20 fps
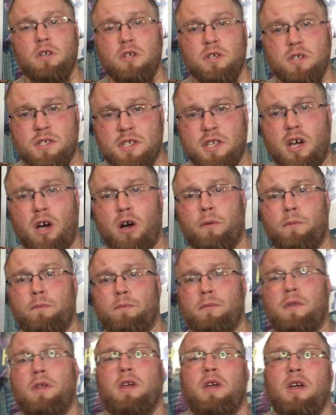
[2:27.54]
So,
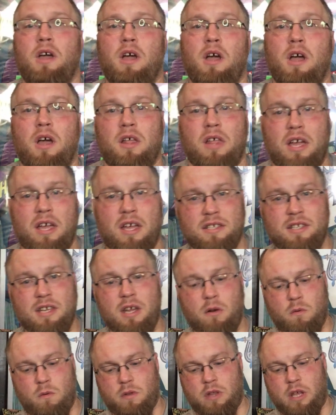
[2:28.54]
like I
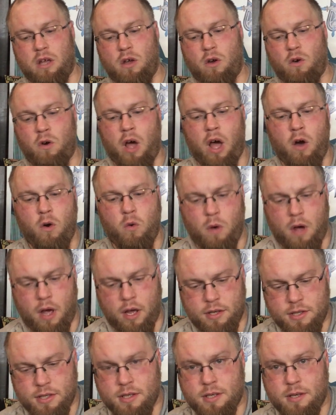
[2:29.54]
said, they go out
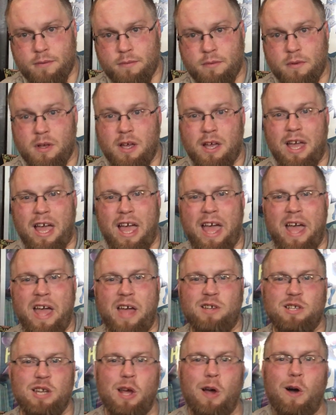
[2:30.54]
west.
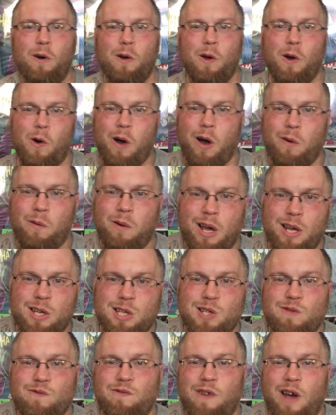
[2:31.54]
As they all go out
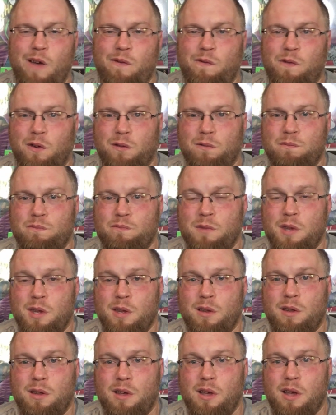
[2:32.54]
west, Fievel
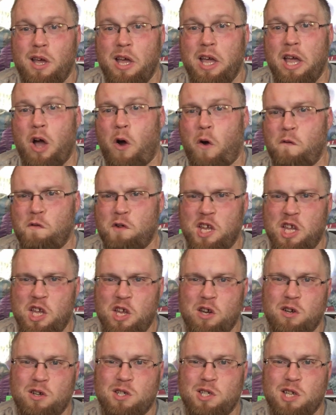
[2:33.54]

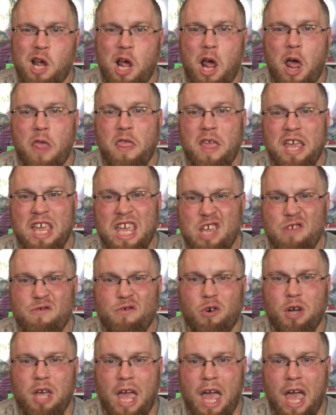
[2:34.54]
overhears the
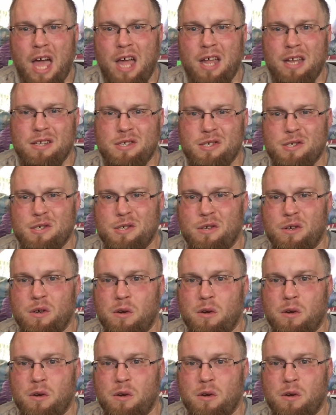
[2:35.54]
evil cat's